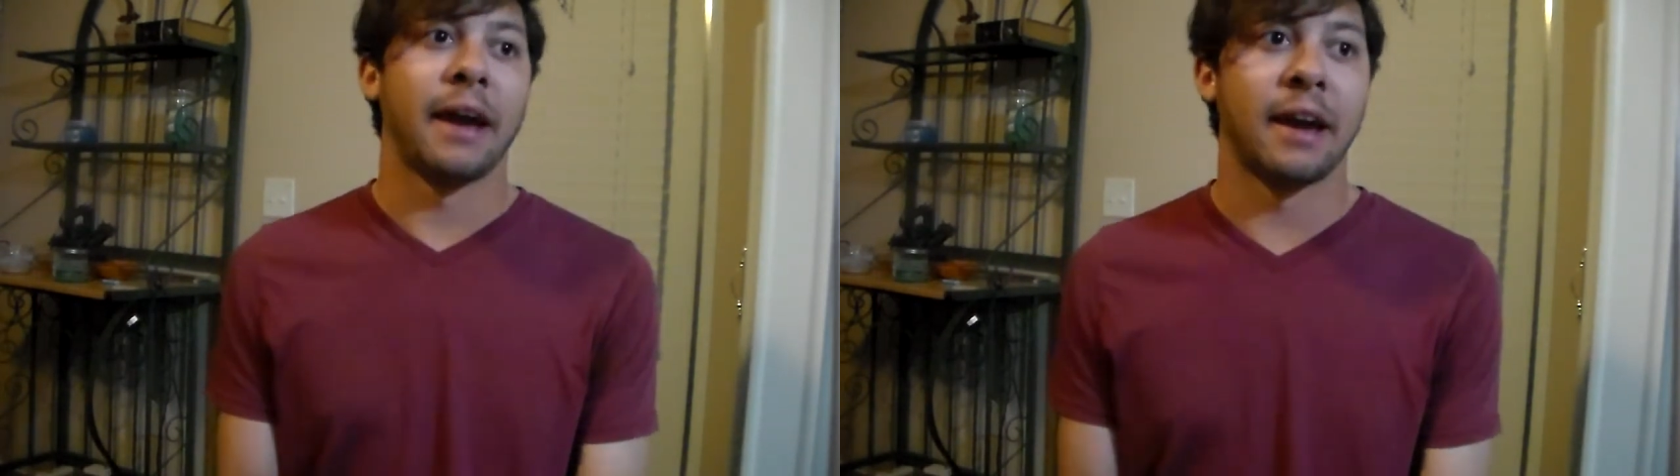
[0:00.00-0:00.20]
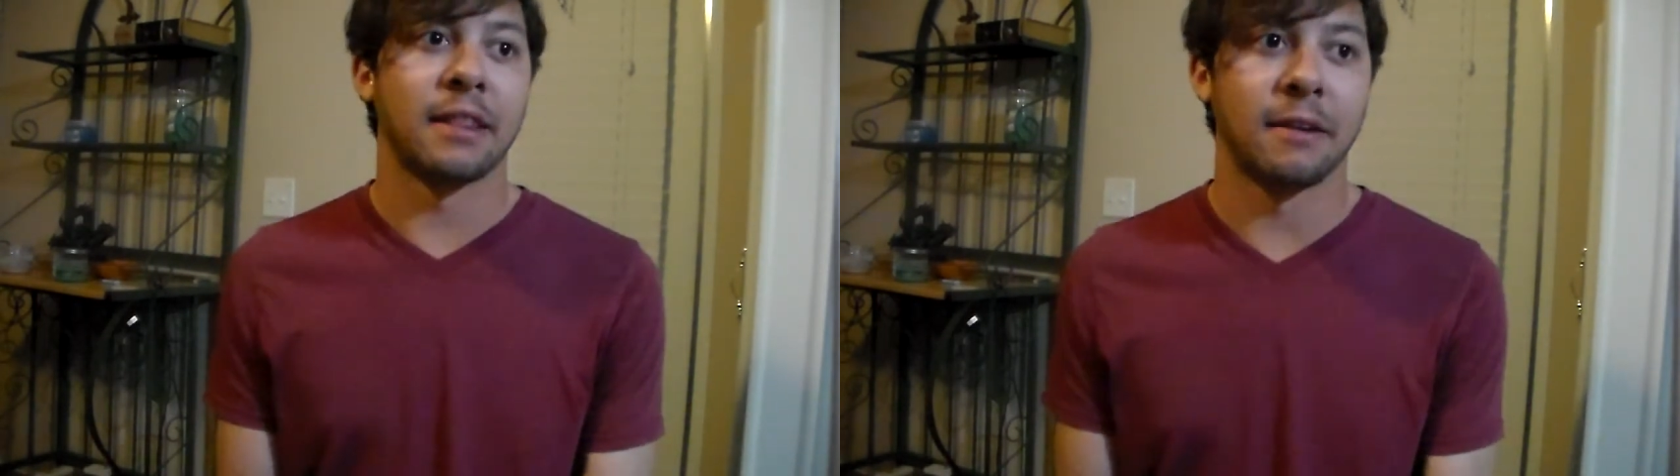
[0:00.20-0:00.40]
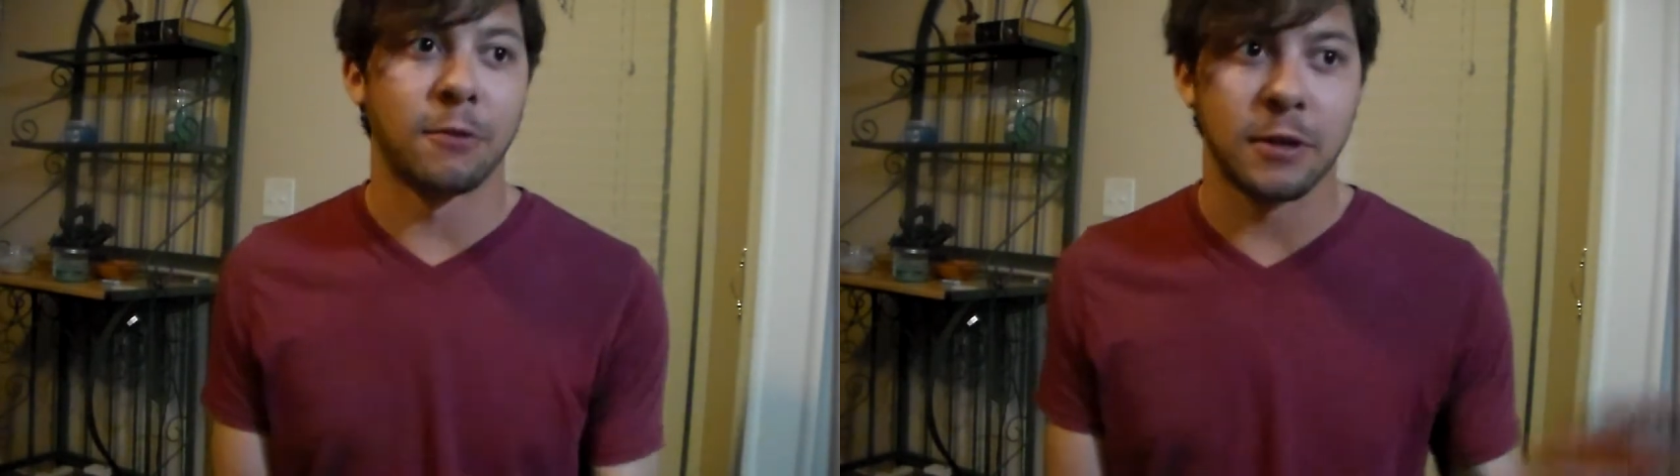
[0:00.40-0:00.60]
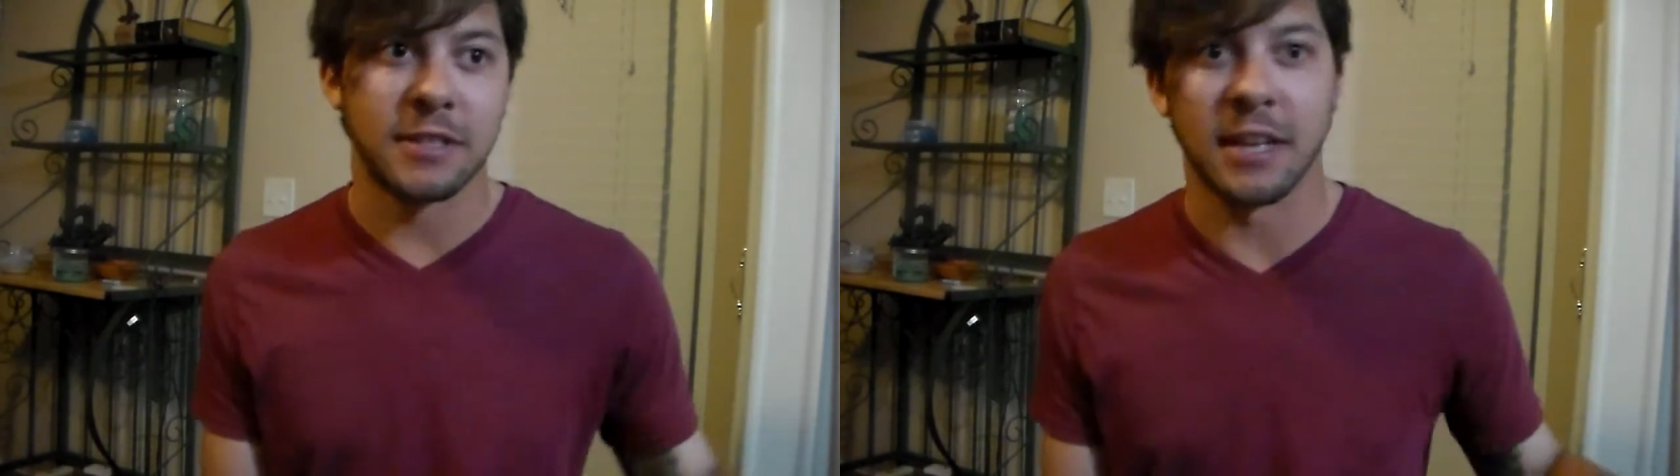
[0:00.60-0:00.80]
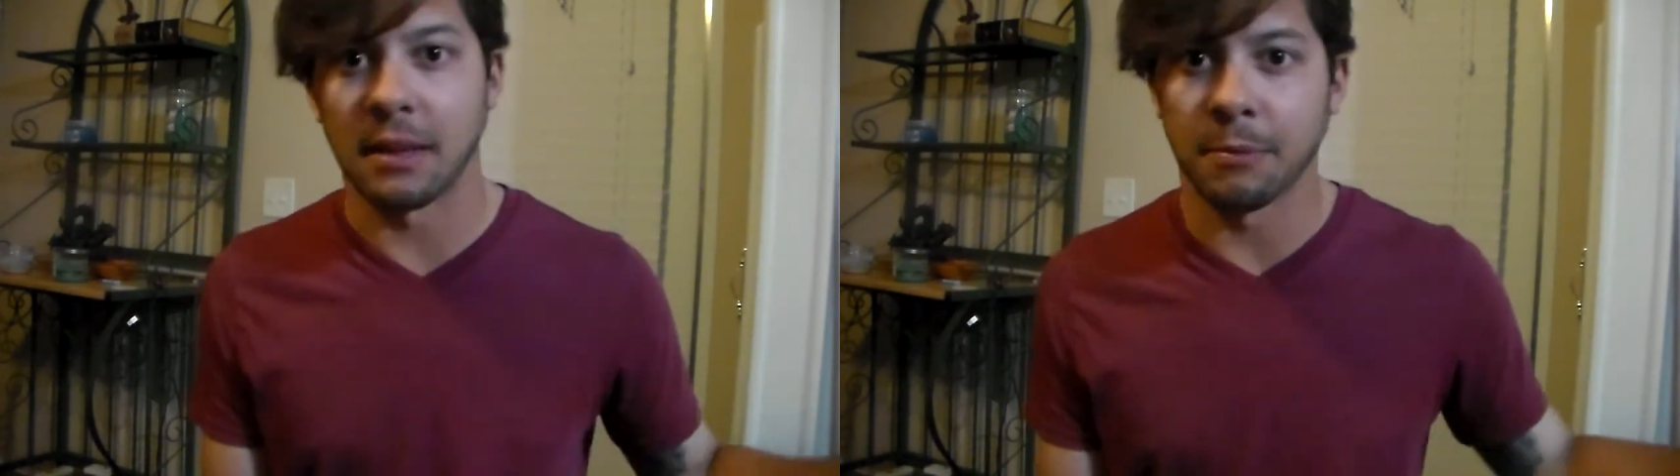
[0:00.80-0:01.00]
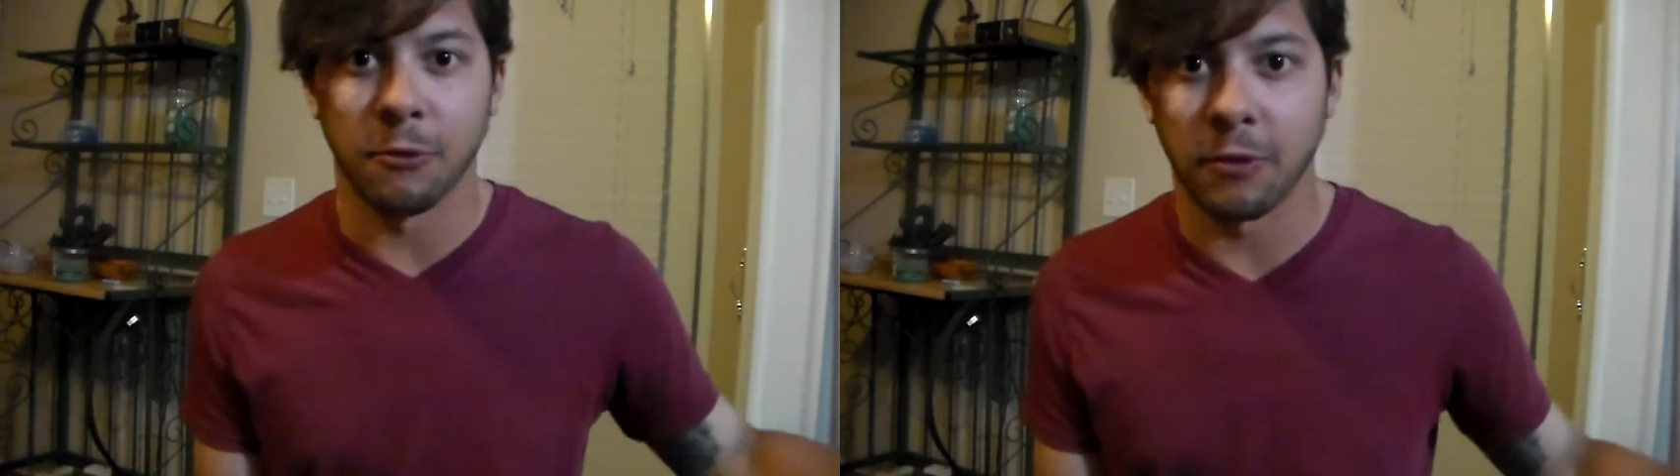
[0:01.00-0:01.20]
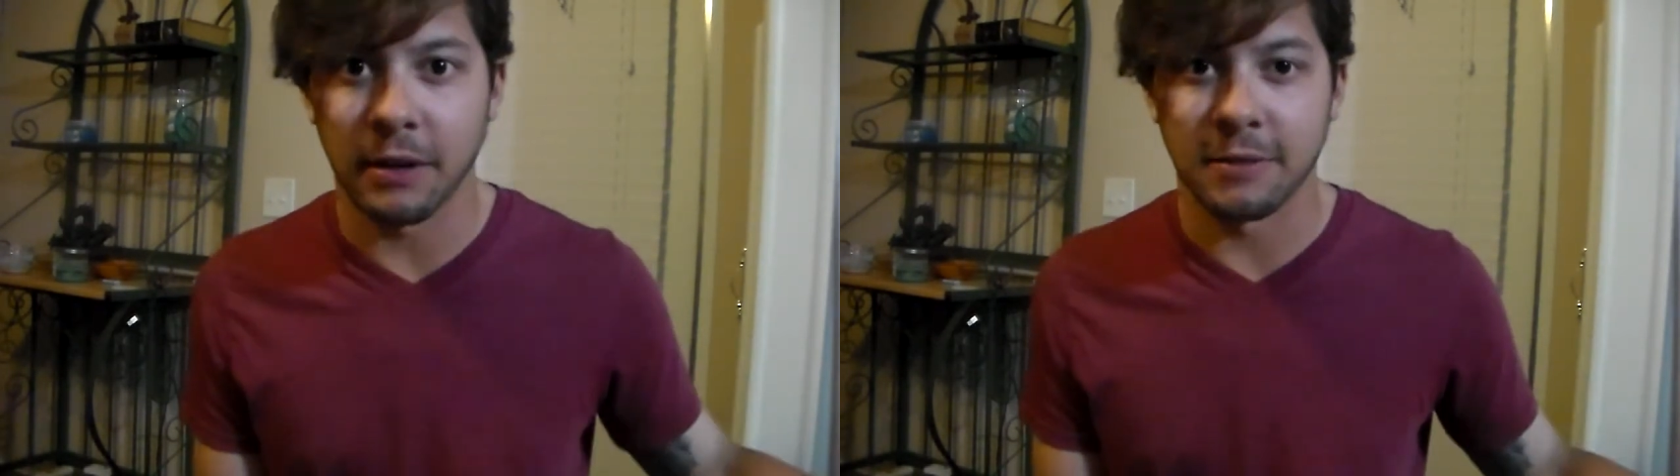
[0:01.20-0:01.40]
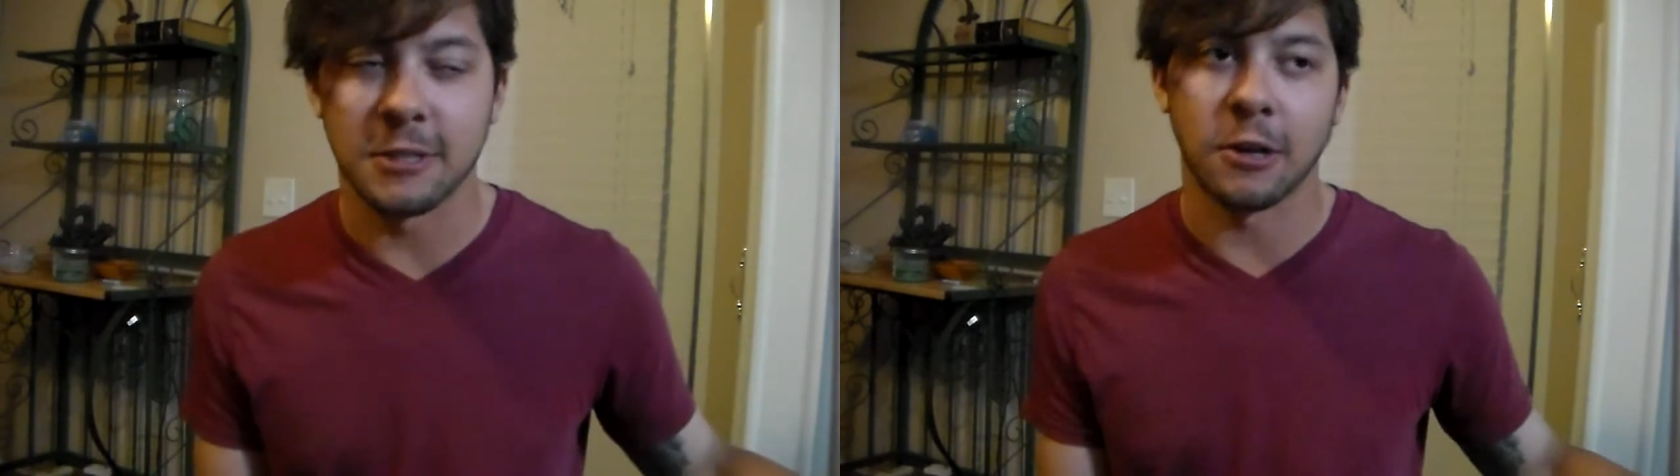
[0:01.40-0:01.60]
And they've already said that before
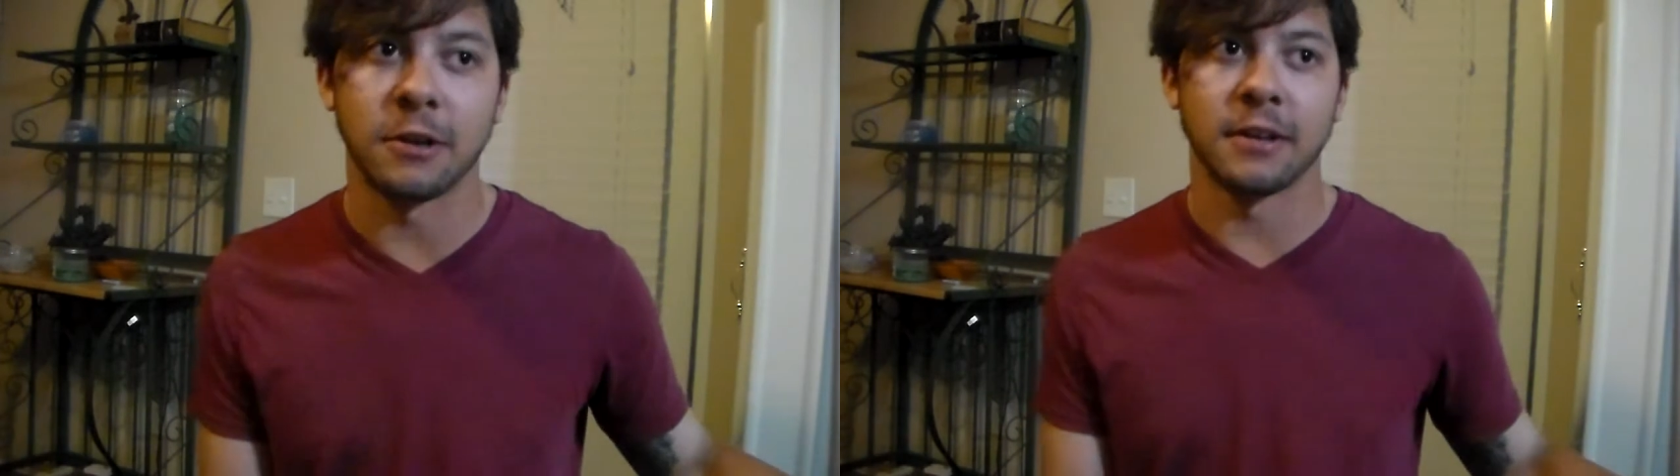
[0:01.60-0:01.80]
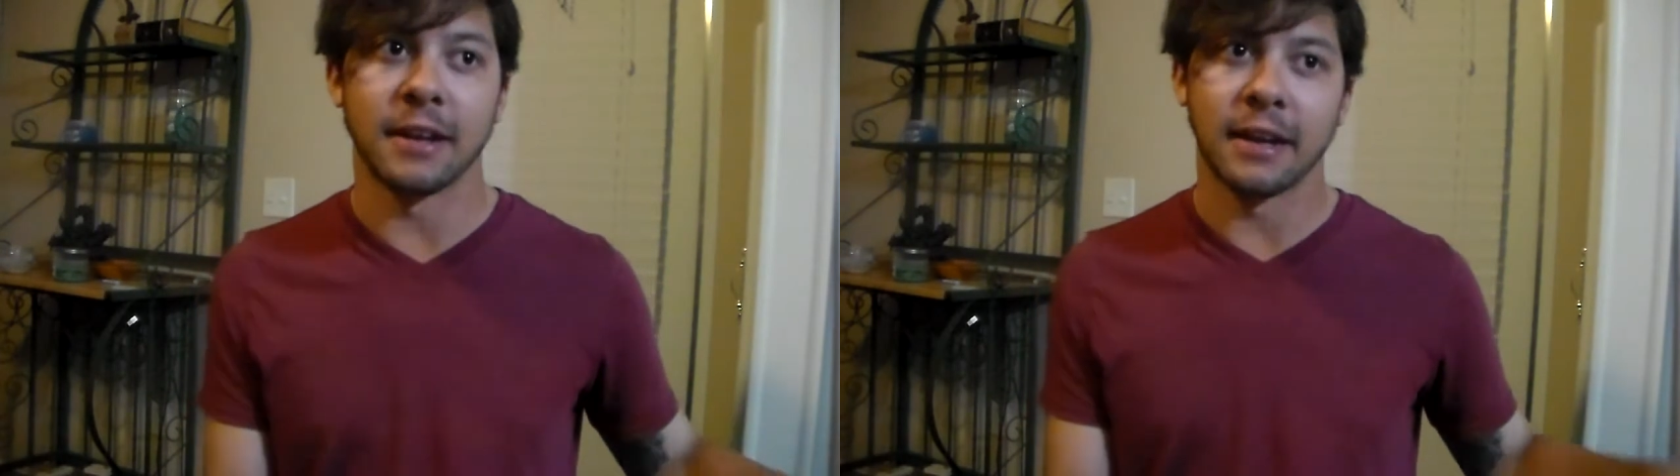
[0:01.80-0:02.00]
it even started,